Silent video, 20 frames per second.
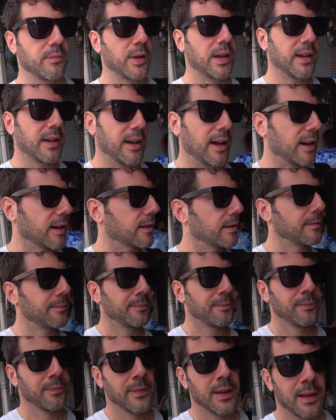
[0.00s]
in Bangkok?
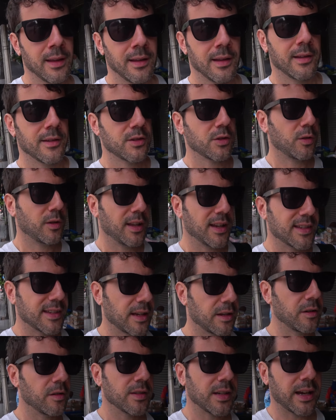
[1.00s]
So to
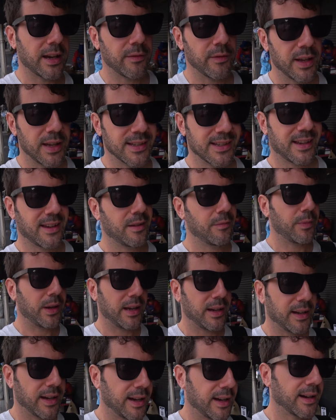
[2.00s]
extend your Thai visa in
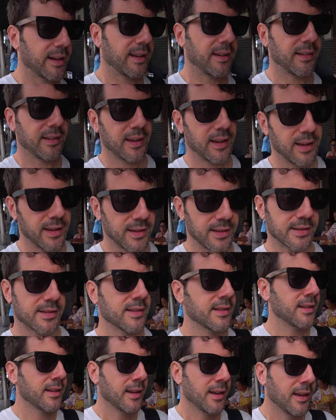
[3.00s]
Bangkok is
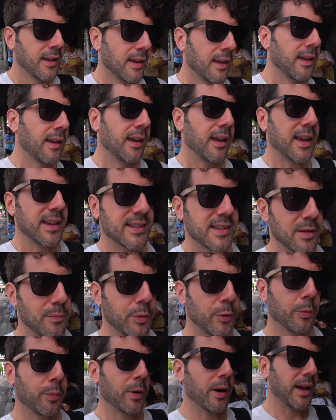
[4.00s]
a
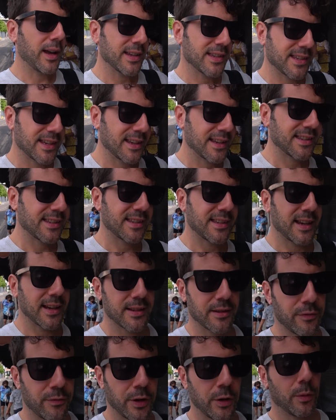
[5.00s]
simple process. It
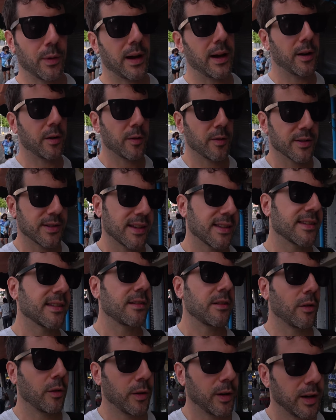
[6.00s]
takes a few hours, it's
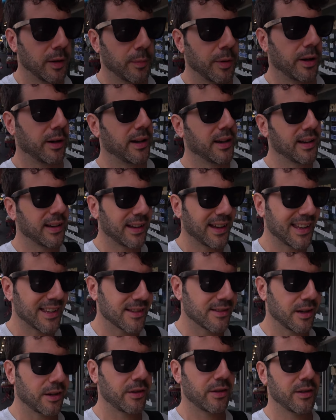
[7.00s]
annoying, but
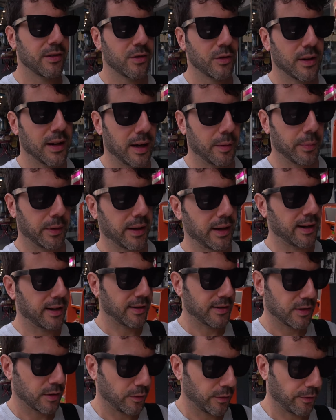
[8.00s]
it's nothing too
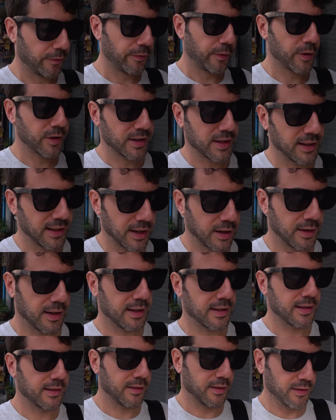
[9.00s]
complicated. So the first thing that you
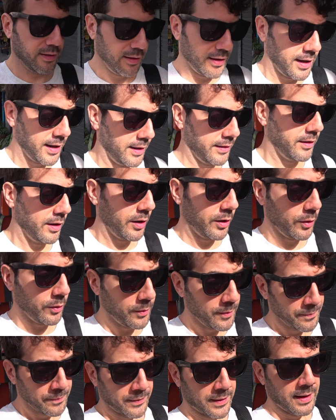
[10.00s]
need to know
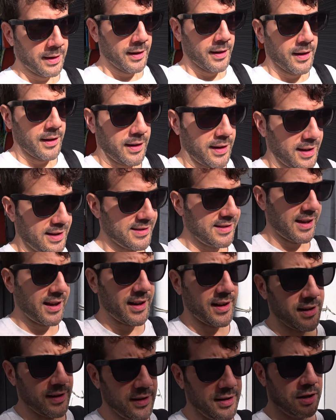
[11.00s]
is
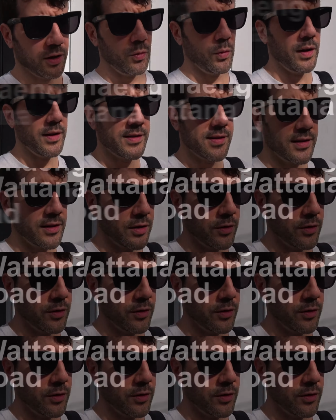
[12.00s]
that you want to